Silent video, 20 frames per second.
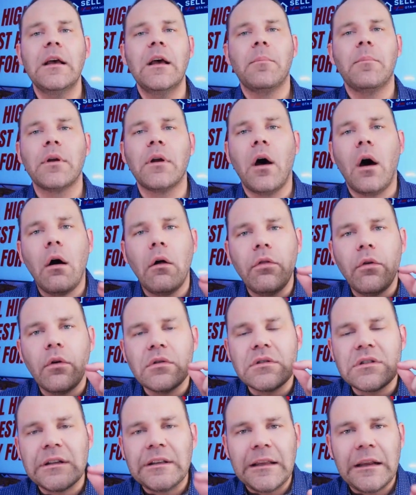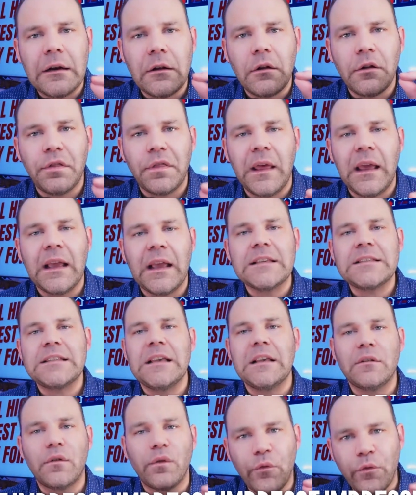But all those little things
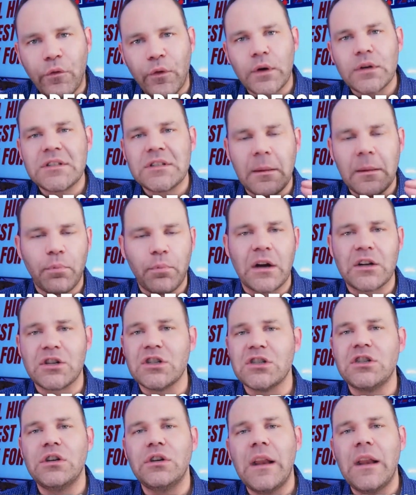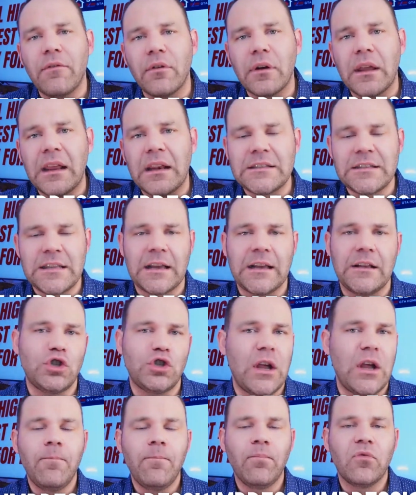is first impressions. You never get a second
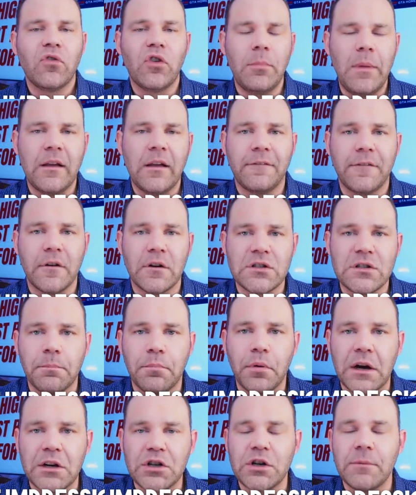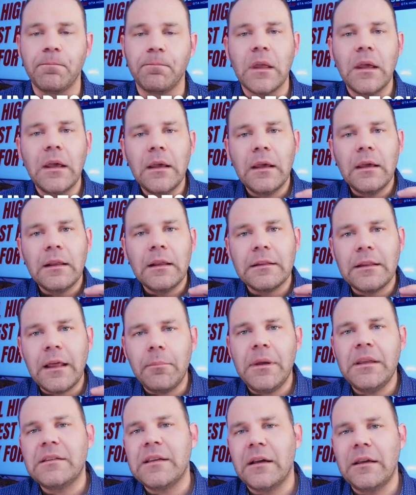chance to make a first impression. Let
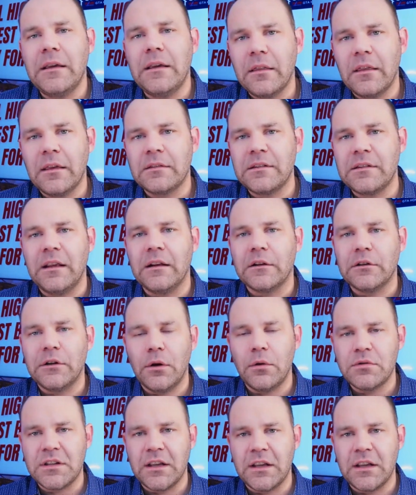me tell you this in closing.